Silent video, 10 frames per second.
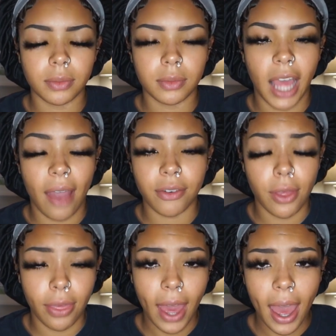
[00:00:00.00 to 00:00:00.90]
after
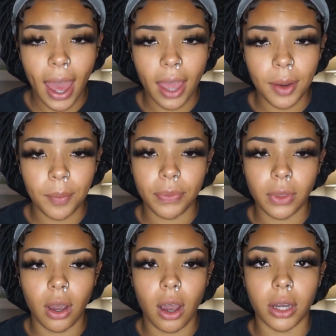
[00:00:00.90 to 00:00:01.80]
that,
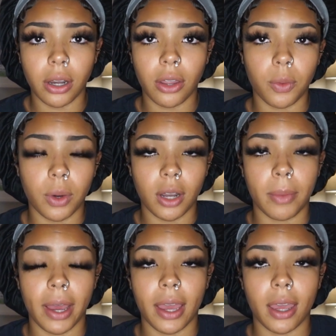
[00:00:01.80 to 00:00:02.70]
on another one of
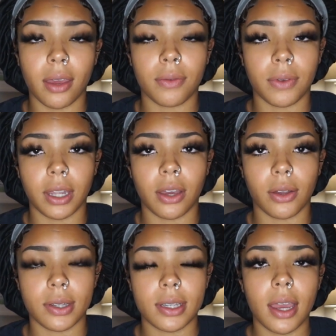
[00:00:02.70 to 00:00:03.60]
my
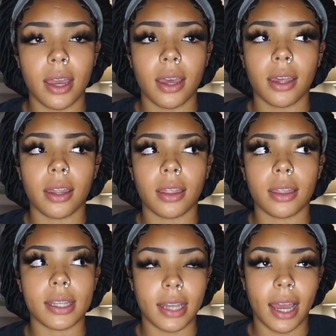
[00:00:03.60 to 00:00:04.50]
videos,
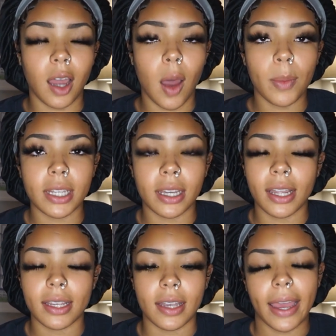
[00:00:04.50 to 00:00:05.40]
this guy commented,
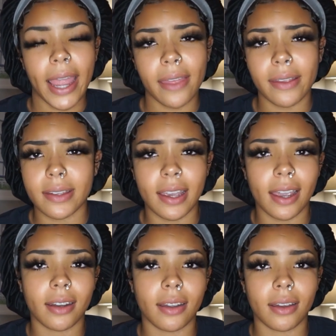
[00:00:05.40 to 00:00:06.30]
he's like, "Hey, this is
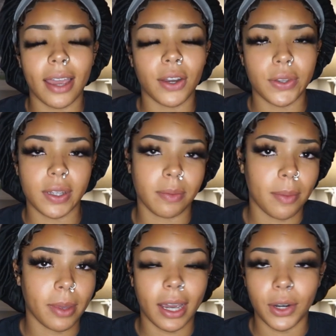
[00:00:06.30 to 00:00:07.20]
kind of I know this might
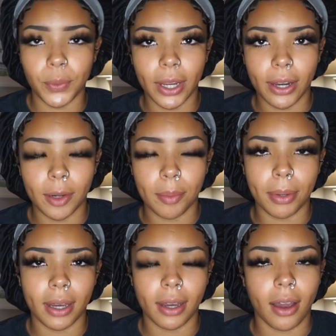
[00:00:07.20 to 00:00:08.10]
be kind of weird,
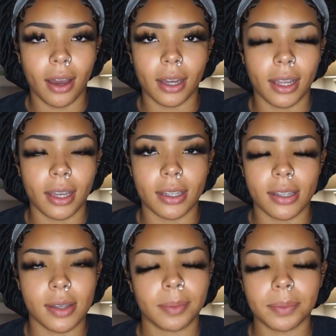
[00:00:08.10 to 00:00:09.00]
but God
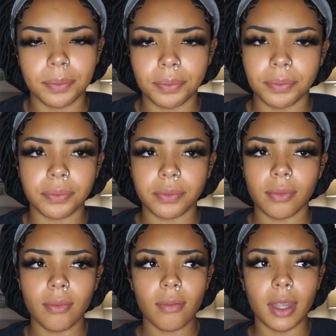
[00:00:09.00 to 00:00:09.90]
is
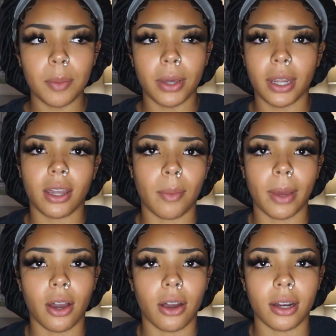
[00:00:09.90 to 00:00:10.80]
putting it on my
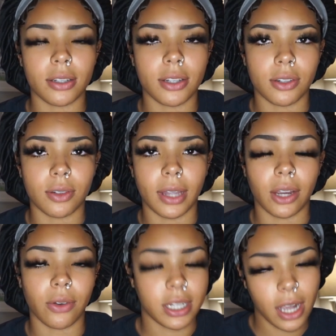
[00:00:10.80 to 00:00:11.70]
heart to like
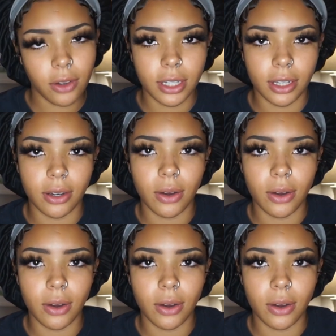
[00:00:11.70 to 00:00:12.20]
reach out to you